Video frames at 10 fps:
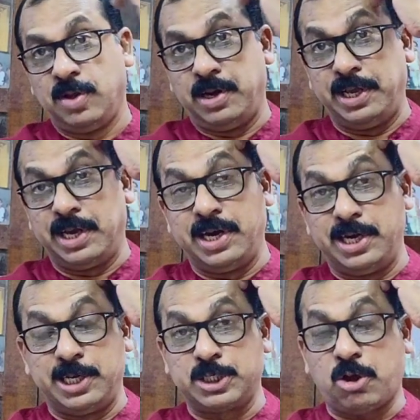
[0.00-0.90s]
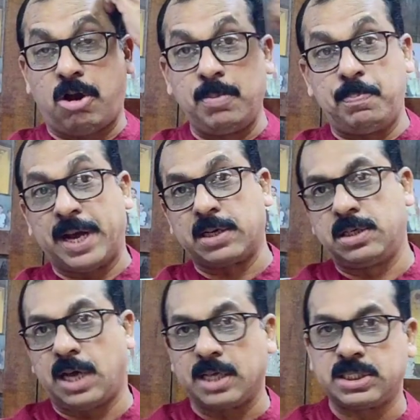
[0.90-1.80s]
Legally it is called
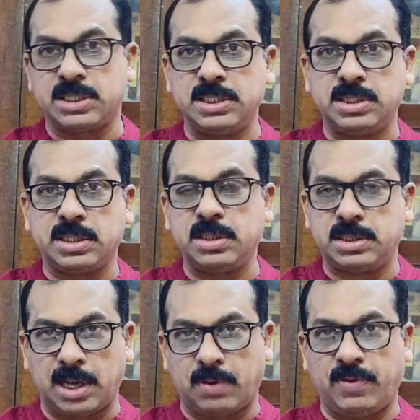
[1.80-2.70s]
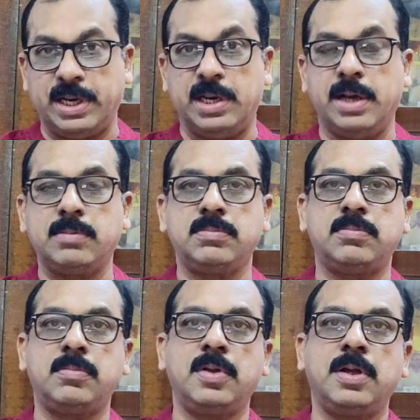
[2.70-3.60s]
pacta sunt servanda.
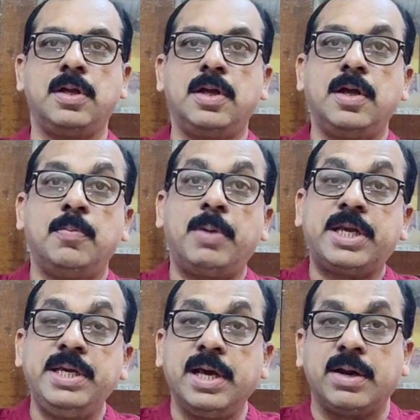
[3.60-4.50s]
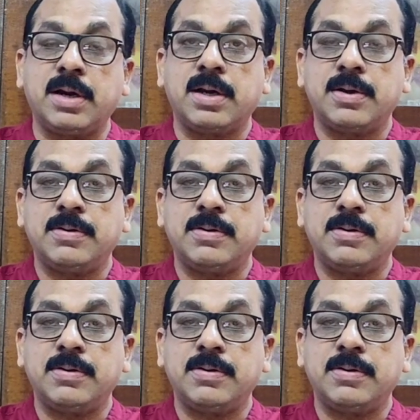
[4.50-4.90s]
But here,